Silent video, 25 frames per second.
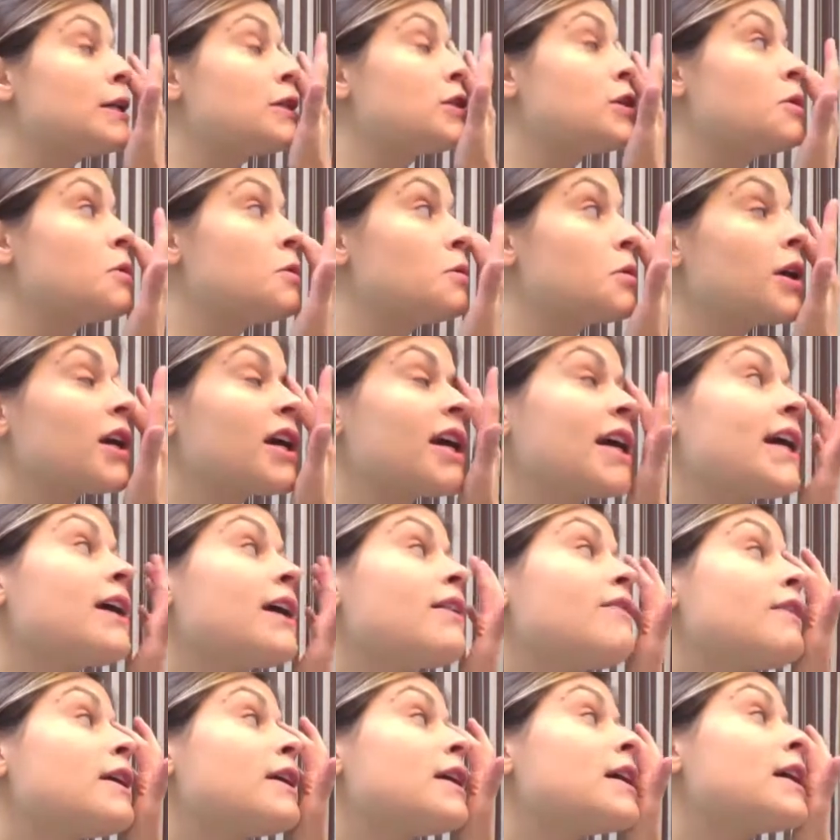if it gets a
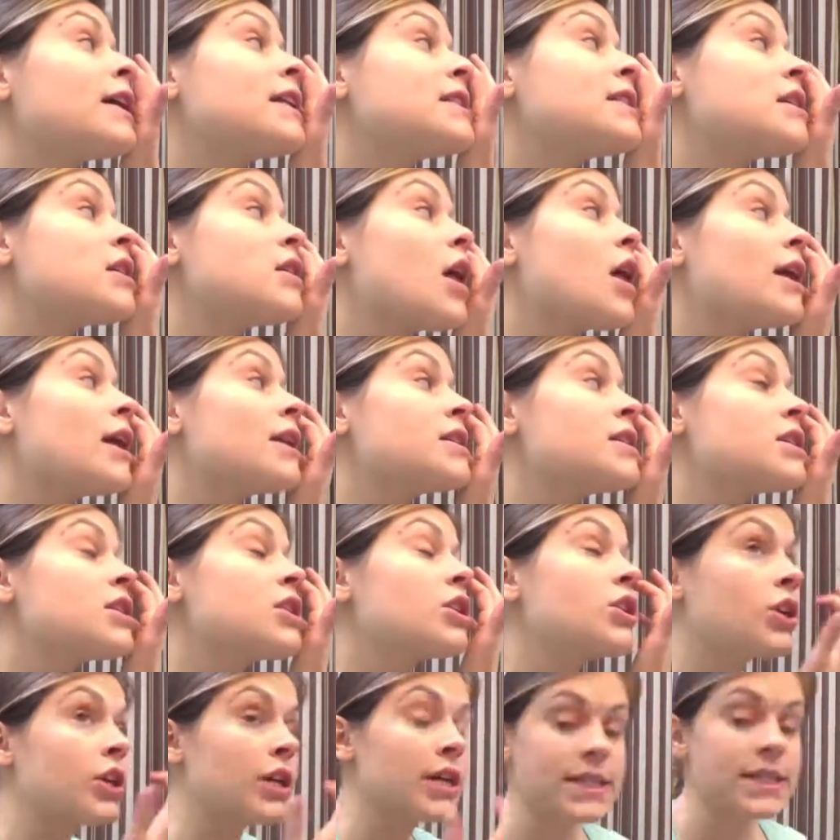lot into the crease,
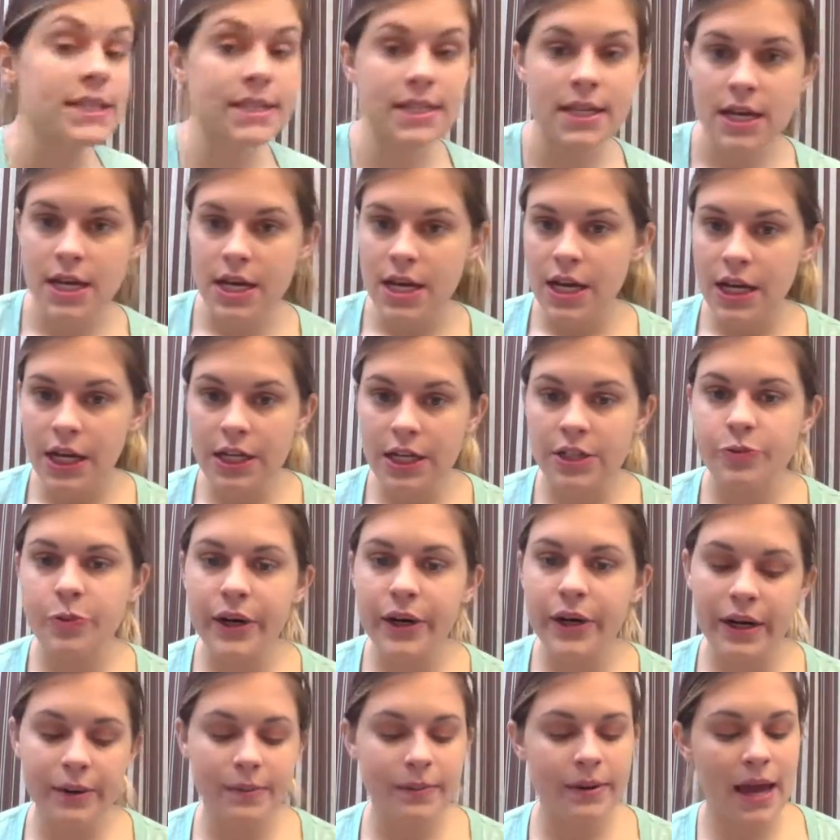because we're going to be adding
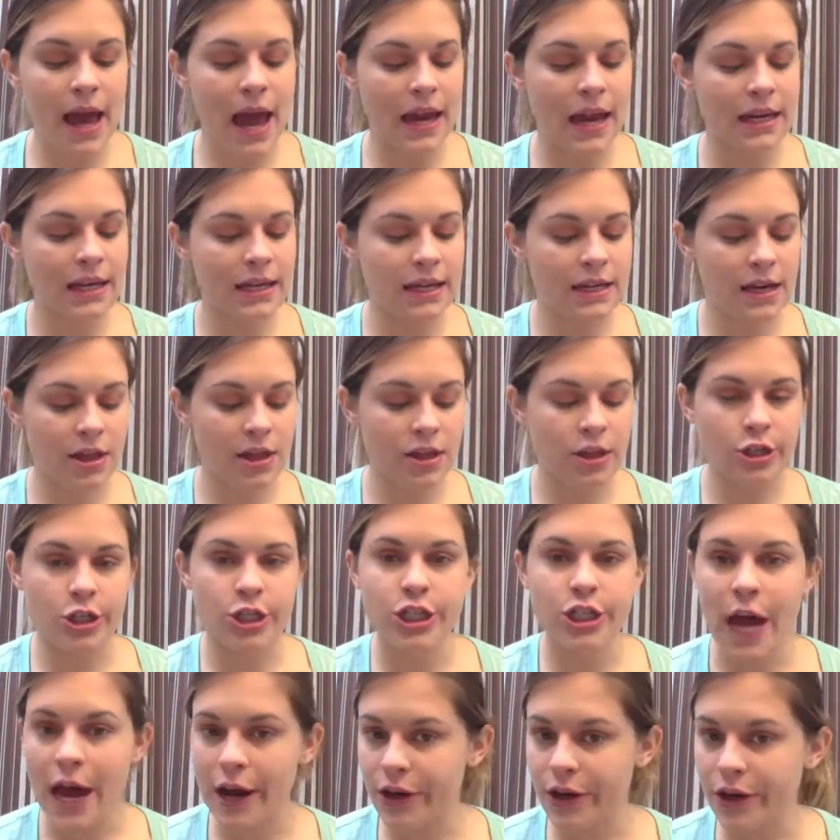another shadow
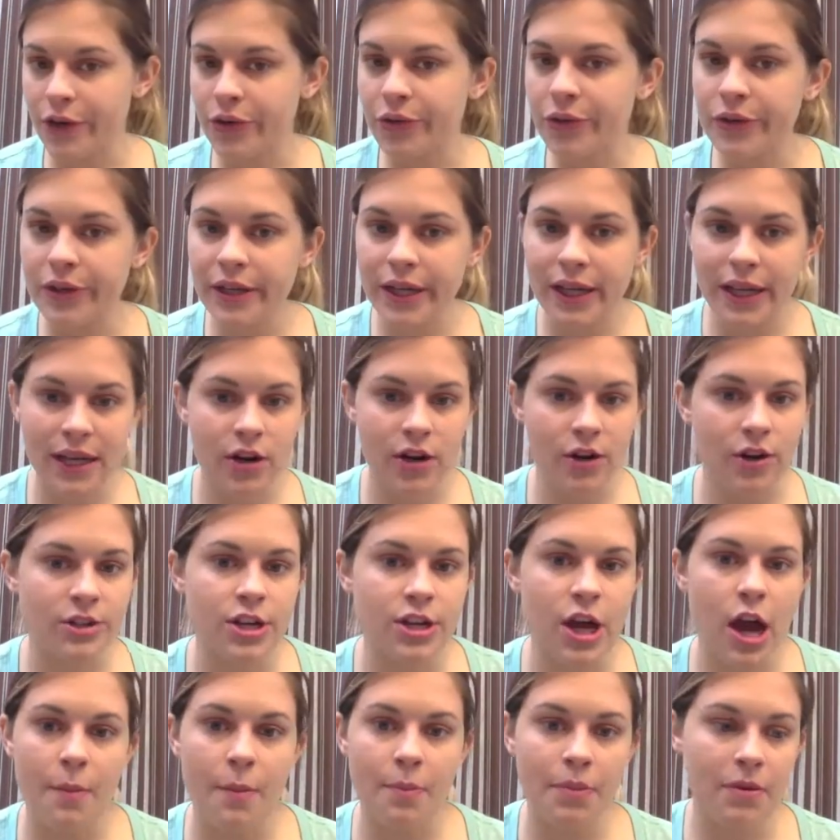in on top of
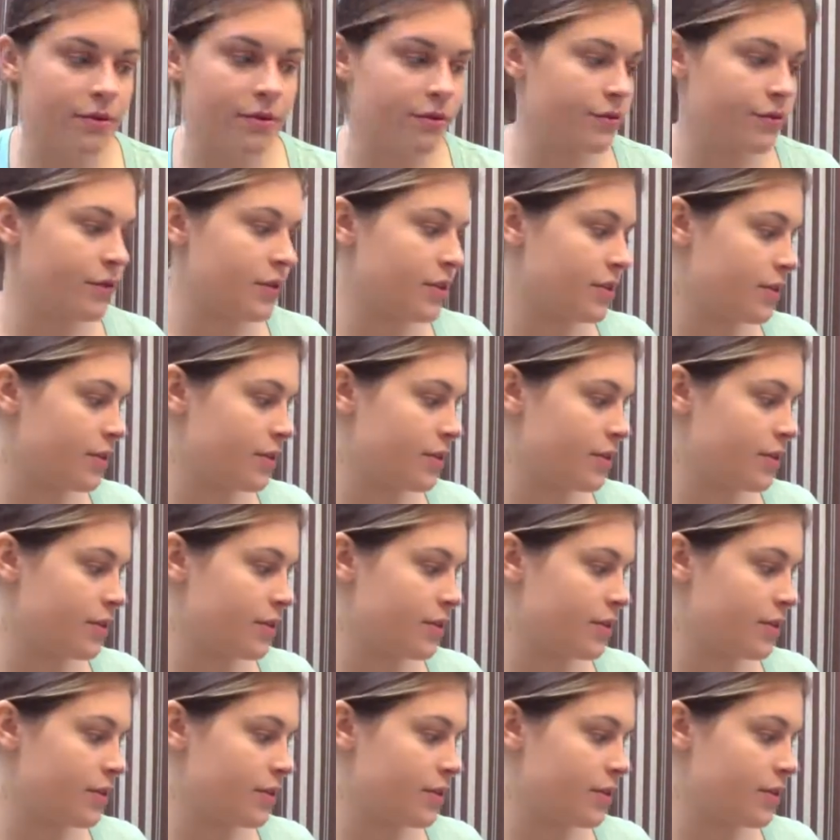this.